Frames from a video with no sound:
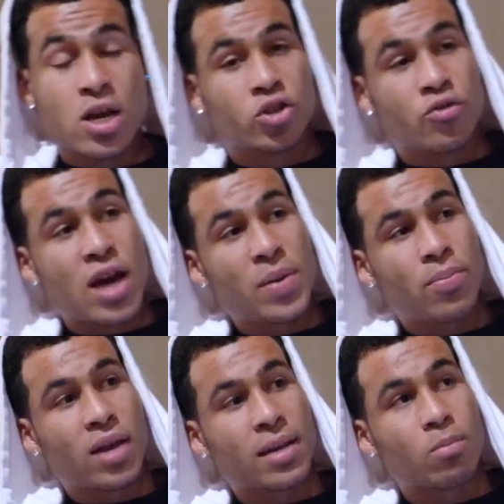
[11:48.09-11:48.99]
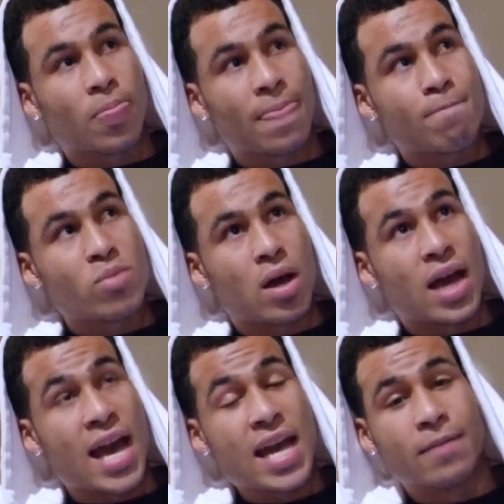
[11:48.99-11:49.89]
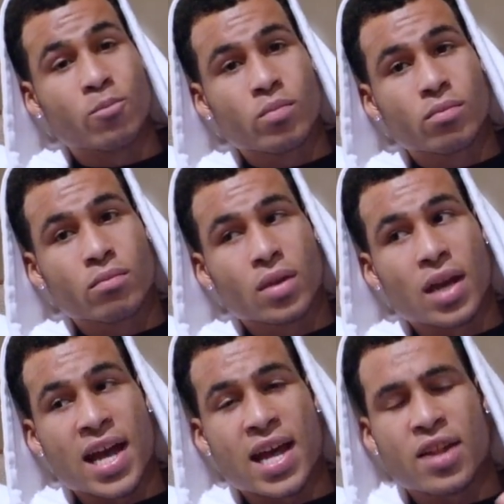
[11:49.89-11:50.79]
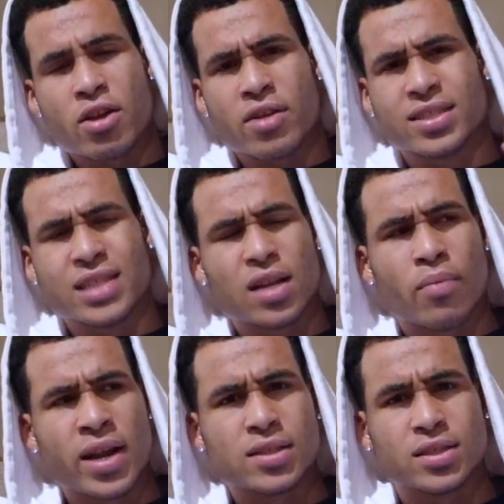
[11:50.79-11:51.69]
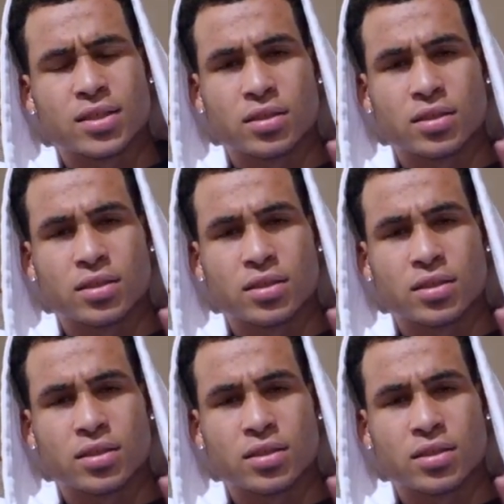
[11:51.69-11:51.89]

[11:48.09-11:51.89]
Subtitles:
So now people are like, hey, and they're like celebrating.